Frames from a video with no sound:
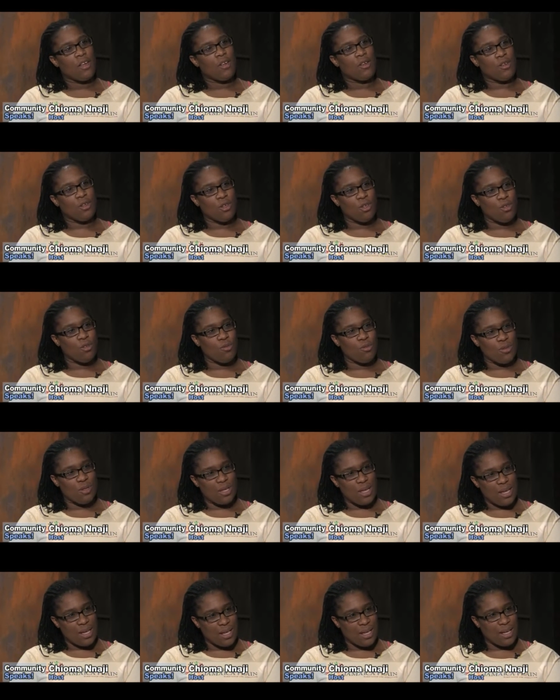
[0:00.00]
you
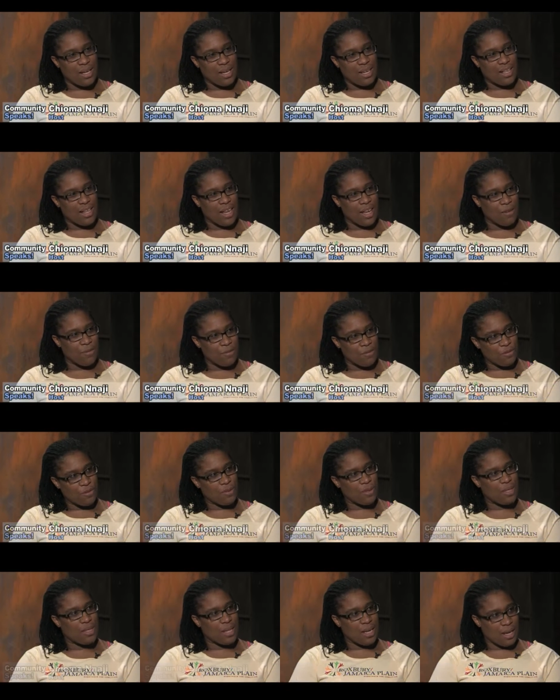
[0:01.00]
needing it
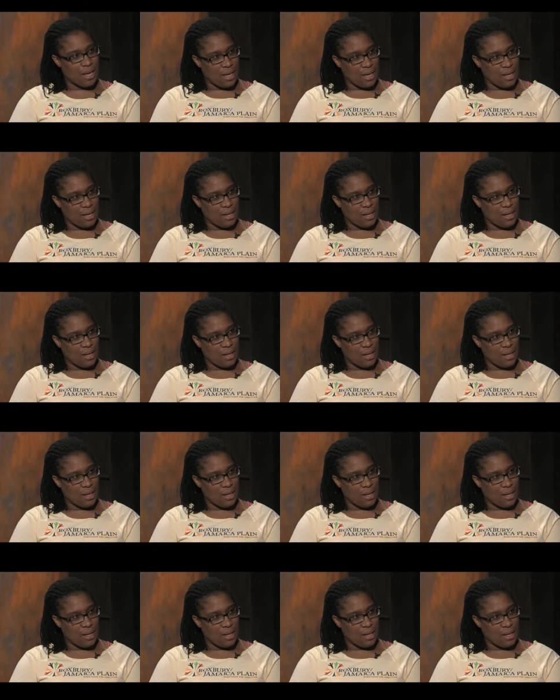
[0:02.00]
every day